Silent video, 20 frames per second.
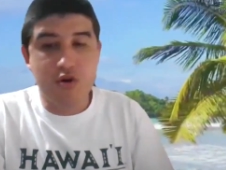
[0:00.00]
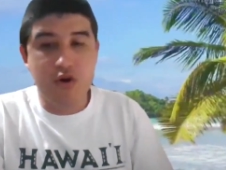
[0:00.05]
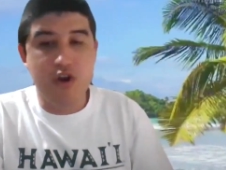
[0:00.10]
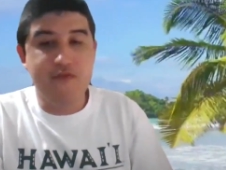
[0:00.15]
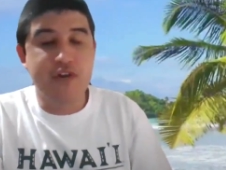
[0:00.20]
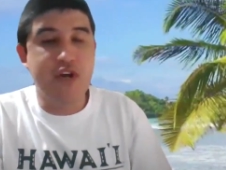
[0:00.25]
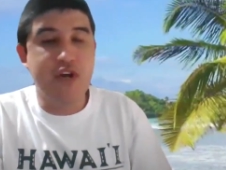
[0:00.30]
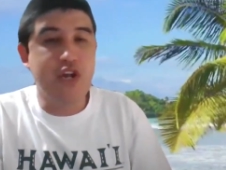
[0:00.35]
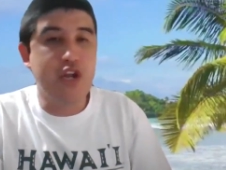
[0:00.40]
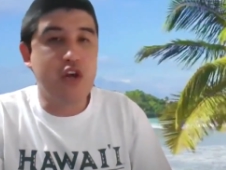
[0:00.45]

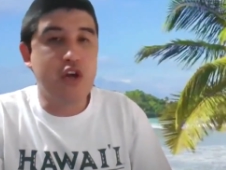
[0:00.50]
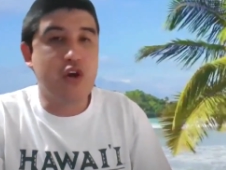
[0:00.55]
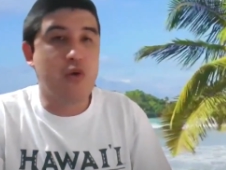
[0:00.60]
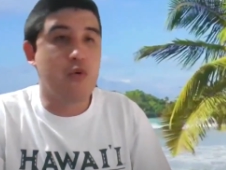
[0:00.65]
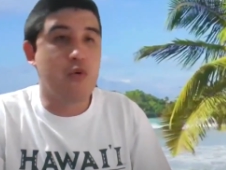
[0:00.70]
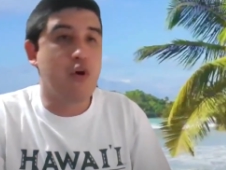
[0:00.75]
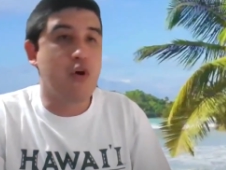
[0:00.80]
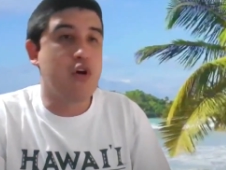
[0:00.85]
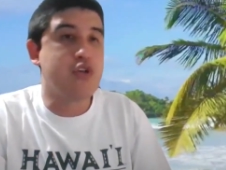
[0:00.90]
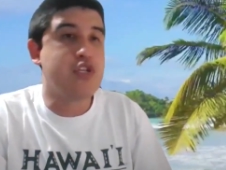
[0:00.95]
or even
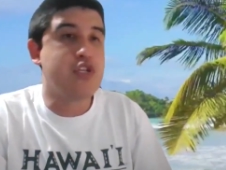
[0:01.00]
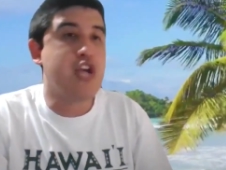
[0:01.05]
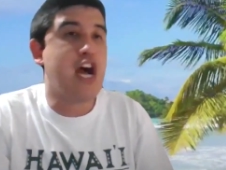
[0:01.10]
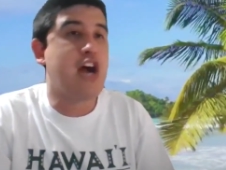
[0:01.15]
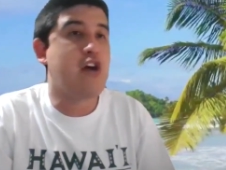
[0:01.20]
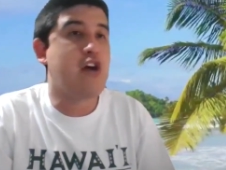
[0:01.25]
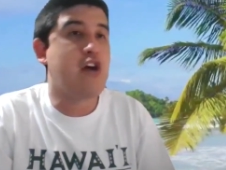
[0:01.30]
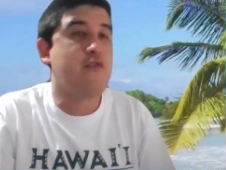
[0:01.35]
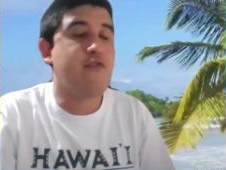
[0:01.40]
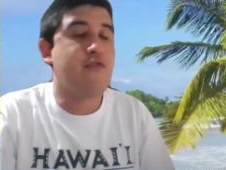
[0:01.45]
Nico
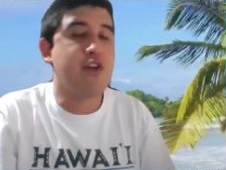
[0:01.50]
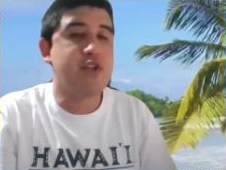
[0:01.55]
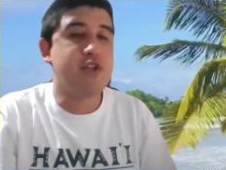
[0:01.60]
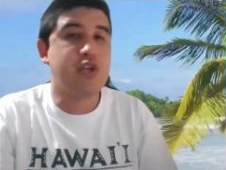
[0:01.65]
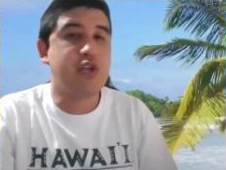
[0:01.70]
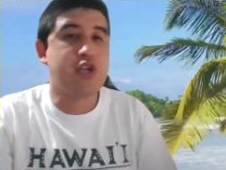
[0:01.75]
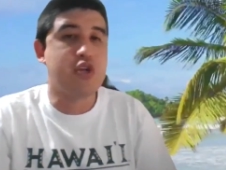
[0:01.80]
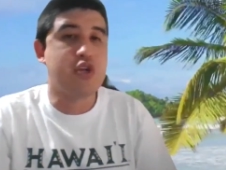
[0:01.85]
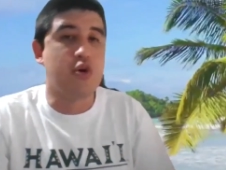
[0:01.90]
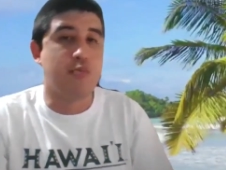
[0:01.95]
Rochak or
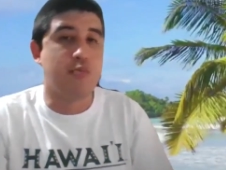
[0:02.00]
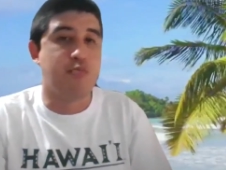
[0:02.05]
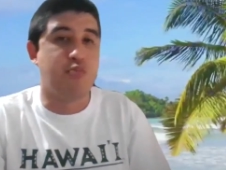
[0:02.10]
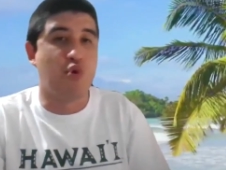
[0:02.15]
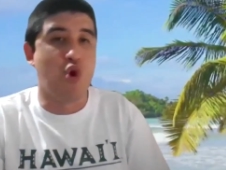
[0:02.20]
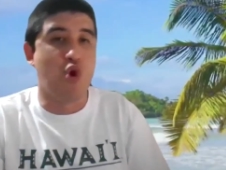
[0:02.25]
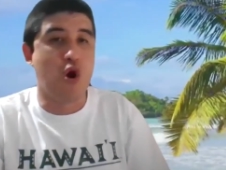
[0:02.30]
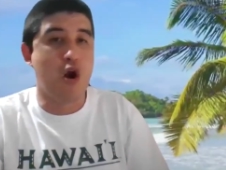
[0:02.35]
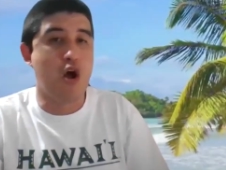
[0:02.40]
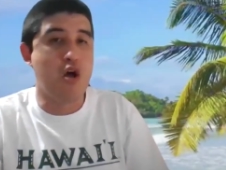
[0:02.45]

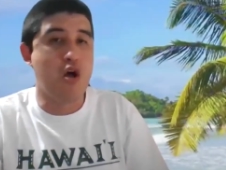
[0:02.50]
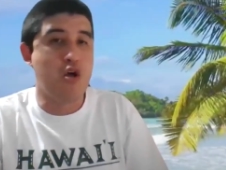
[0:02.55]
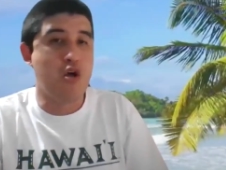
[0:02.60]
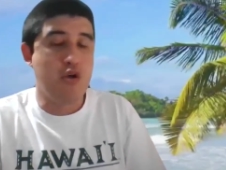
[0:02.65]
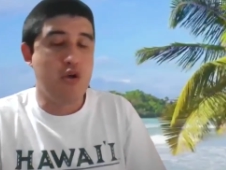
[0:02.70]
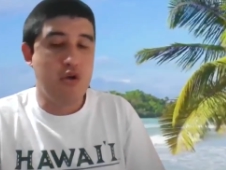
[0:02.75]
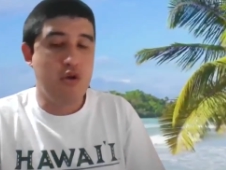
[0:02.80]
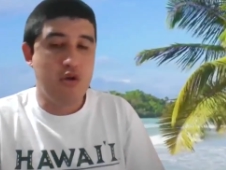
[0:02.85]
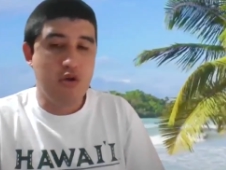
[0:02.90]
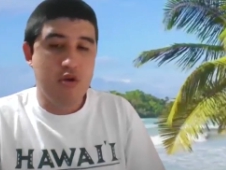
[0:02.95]
Francisco
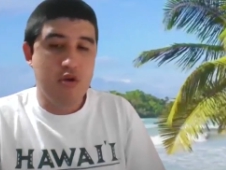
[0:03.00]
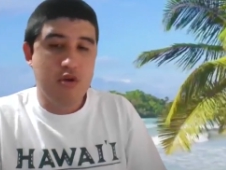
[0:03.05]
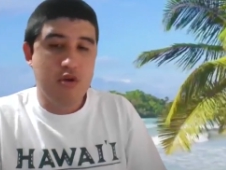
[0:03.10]
Bora.